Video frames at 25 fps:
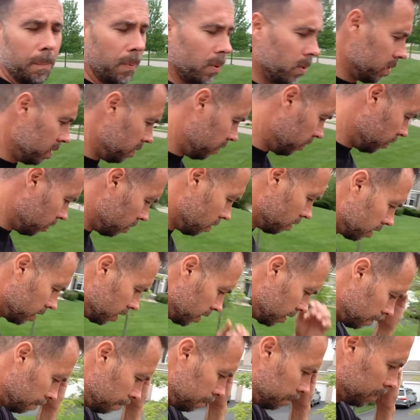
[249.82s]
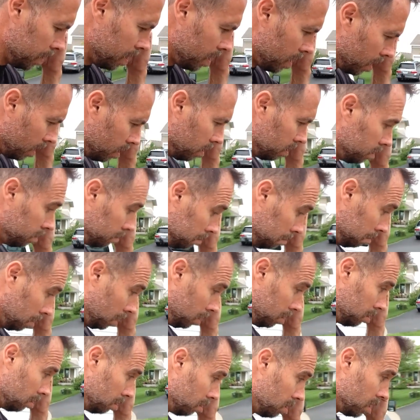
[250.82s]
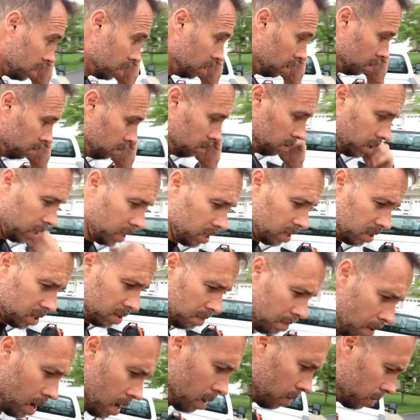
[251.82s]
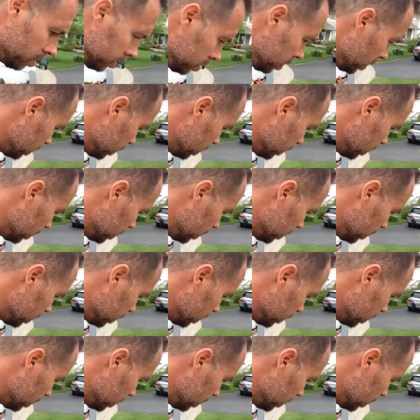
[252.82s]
point four. Yeah, that's good. We're getting some hours